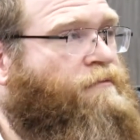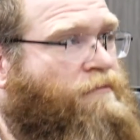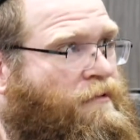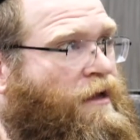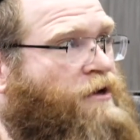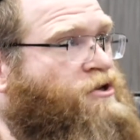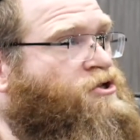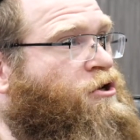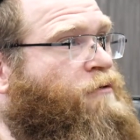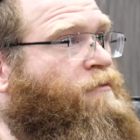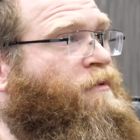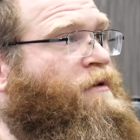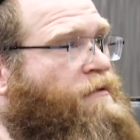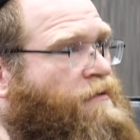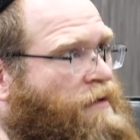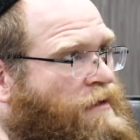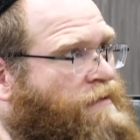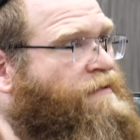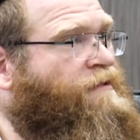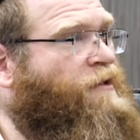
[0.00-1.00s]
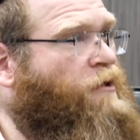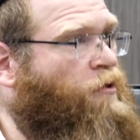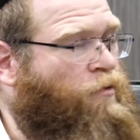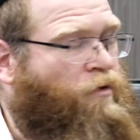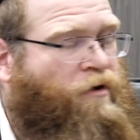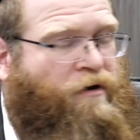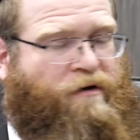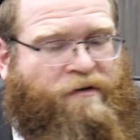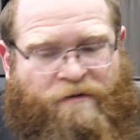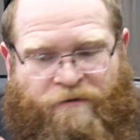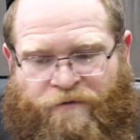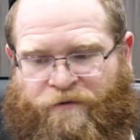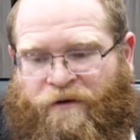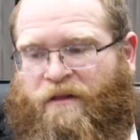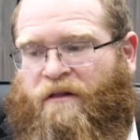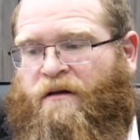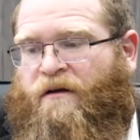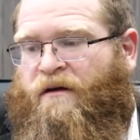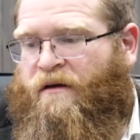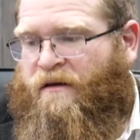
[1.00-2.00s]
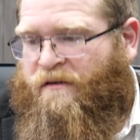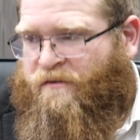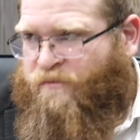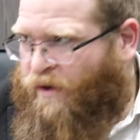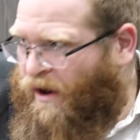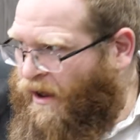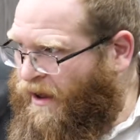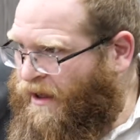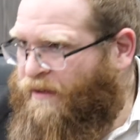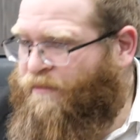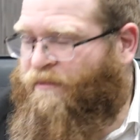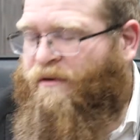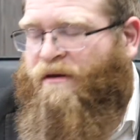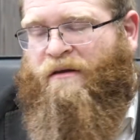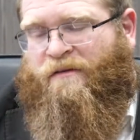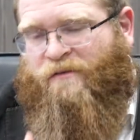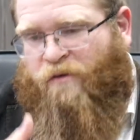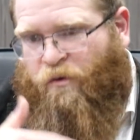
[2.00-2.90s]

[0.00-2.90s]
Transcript: Tashlumin, it still works. Tefillah is rachami, it's